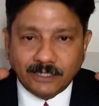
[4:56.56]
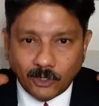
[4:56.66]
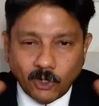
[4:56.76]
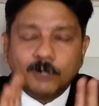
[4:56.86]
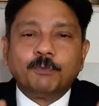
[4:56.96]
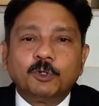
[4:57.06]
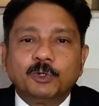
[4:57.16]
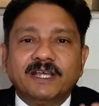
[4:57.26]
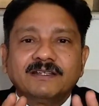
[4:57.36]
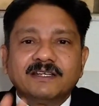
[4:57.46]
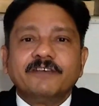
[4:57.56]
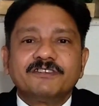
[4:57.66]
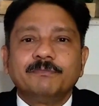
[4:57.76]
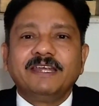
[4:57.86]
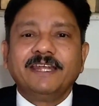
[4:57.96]
all put together
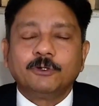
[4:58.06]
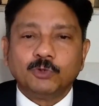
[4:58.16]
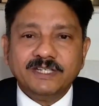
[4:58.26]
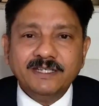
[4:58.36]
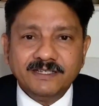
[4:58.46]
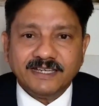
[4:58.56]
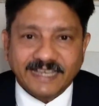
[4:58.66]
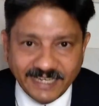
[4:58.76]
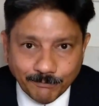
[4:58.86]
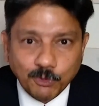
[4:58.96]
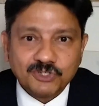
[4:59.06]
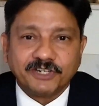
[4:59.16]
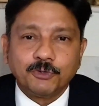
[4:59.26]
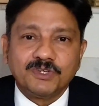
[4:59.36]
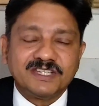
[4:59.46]
gives meaning to the inputs that
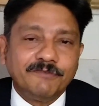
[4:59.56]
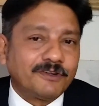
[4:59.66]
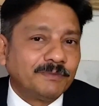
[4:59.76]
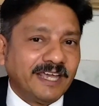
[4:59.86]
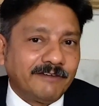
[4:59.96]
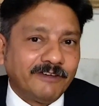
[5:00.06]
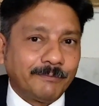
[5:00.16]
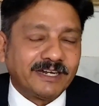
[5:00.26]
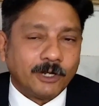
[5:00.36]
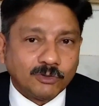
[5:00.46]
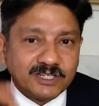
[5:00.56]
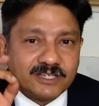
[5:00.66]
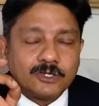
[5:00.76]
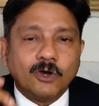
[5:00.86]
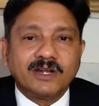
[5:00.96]
you receive from the environment. And now this
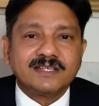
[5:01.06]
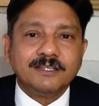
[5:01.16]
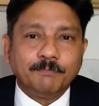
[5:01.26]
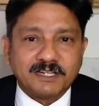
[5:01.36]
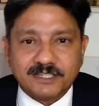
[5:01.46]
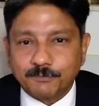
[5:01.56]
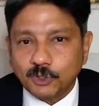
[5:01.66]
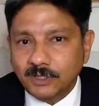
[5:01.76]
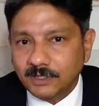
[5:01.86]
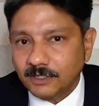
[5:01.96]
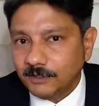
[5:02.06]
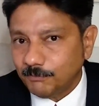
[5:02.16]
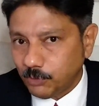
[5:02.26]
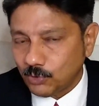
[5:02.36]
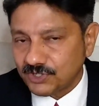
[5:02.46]
is called as the perceptual
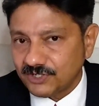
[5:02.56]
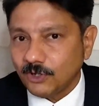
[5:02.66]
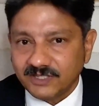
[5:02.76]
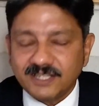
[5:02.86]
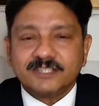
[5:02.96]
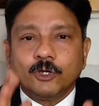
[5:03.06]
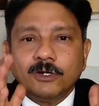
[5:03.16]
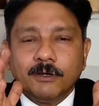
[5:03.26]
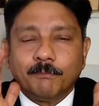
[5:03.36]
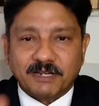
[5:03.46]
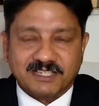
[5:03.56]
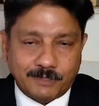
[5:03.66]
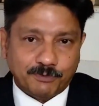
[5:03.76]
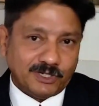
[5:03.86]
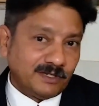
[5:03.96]
process, or this is your
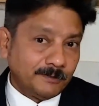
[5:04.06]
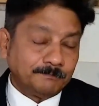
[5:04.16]
perception.